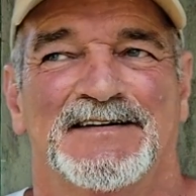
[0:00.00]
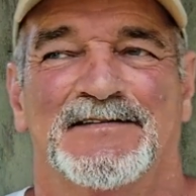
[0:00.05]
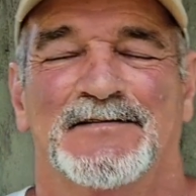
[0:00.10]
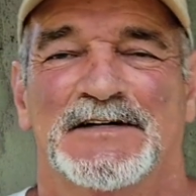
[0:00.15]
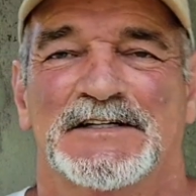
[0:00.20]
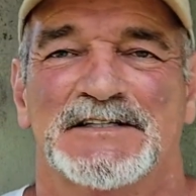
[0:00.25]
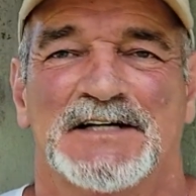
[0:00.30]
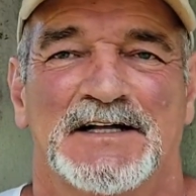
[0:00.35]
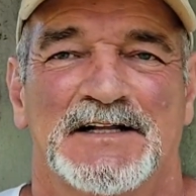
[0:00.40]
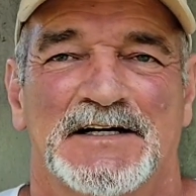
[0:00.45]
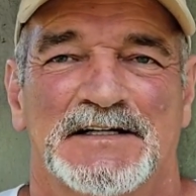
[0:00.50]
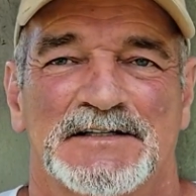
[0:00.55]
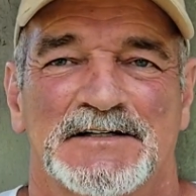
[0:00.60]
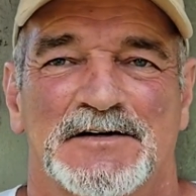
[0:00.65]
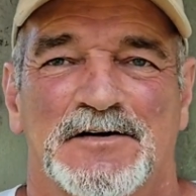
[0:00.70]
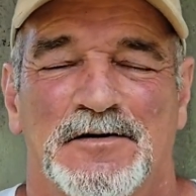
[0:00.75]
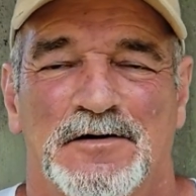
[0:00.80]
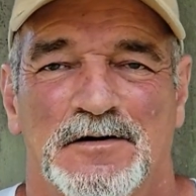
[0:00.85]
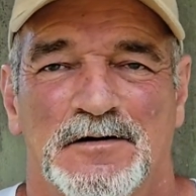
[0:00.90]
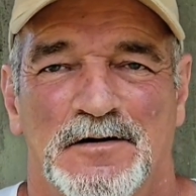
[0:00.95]
which I like
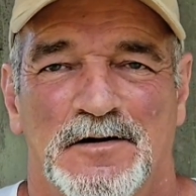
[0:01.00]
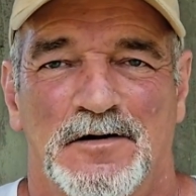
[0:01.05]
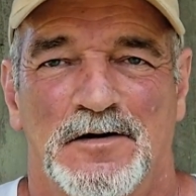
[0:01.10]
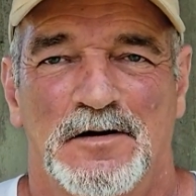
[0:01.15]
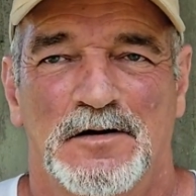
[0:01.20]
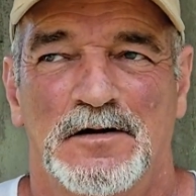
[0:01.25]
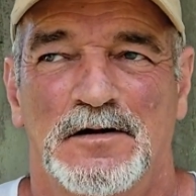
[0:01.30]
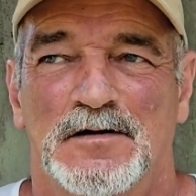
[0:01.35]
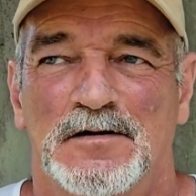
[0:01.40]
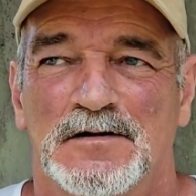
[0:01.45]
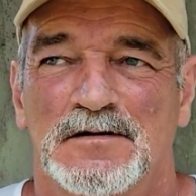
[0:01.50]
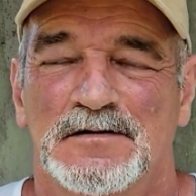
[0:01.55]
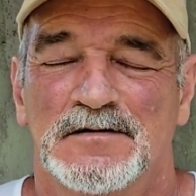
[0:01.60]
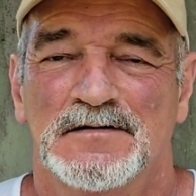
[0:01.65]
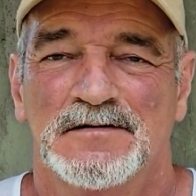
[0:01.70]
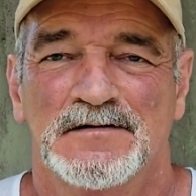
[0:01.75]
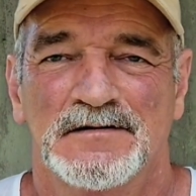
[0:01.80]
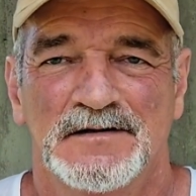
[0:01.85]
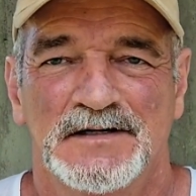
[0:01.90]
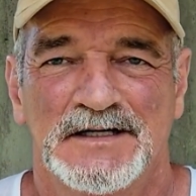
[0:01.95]
to call all
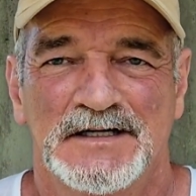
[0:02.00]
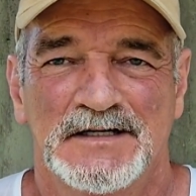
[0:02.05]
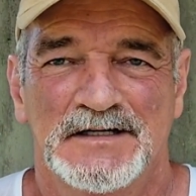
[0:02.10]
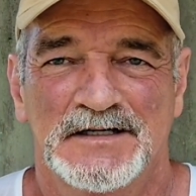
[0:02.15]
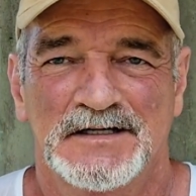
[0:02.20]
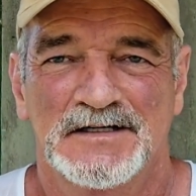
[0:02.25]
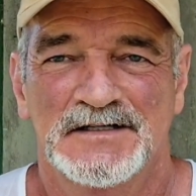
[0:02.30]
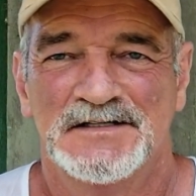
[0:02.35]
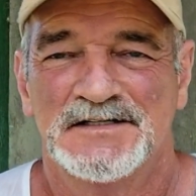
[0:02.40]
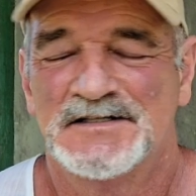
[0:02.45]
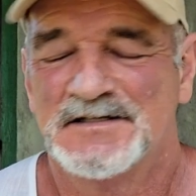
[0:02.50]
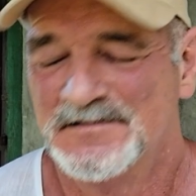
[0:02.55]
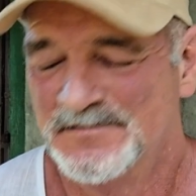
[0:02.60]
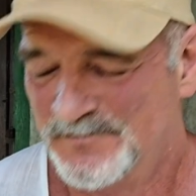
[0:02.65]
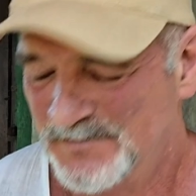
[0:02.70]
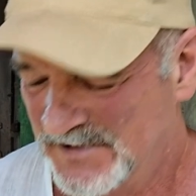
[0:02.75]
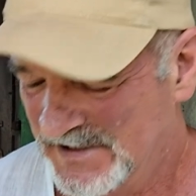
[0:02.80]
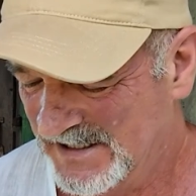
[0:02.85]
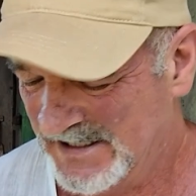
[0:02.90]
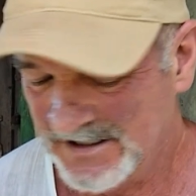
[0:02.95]
idiots.
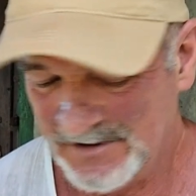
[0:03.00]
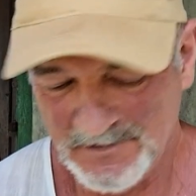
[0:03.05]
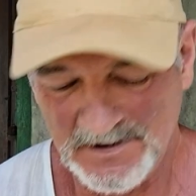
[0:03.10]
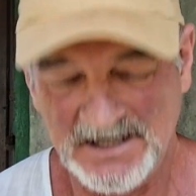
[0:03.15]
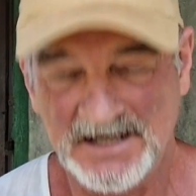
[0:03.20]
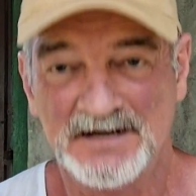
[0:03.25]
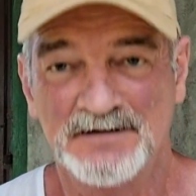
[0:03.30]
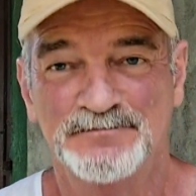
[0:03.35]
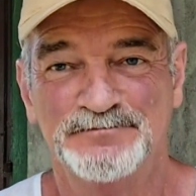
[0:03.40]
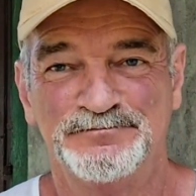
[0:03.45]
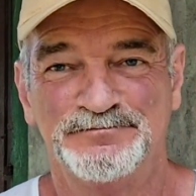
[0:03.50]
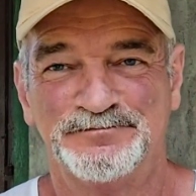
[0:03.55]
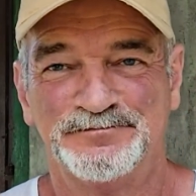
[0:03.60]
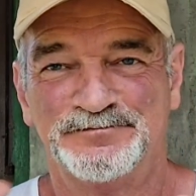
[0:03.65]
But anyway,